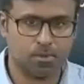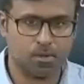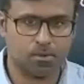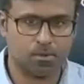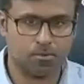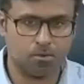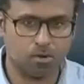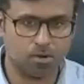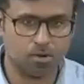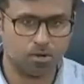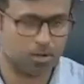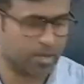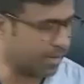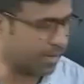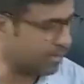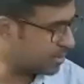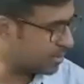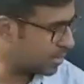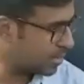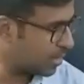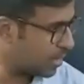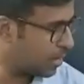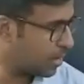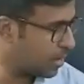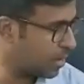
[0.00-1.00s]
Or
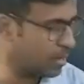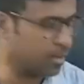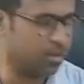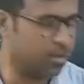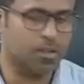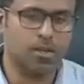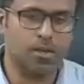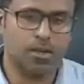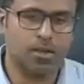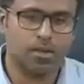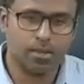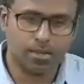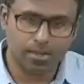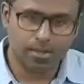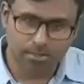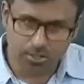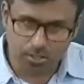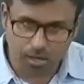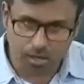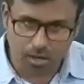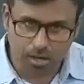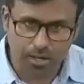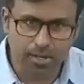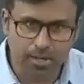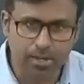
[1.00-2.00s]
essay,
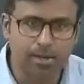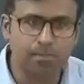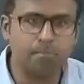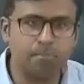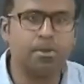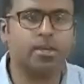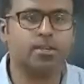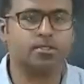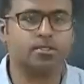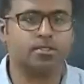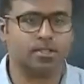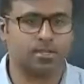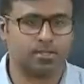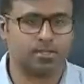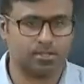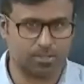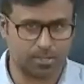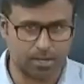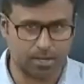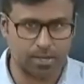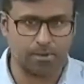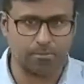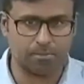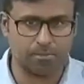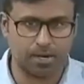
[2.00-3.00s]
historical based
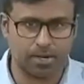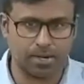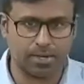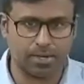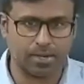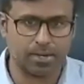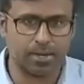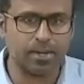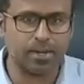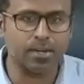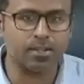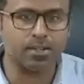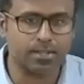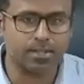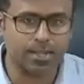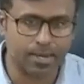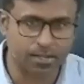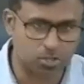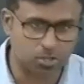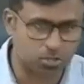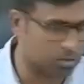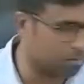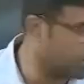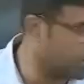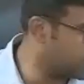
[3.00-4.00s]
essay I am writing, na, there
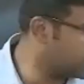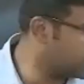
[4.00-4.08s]
should be a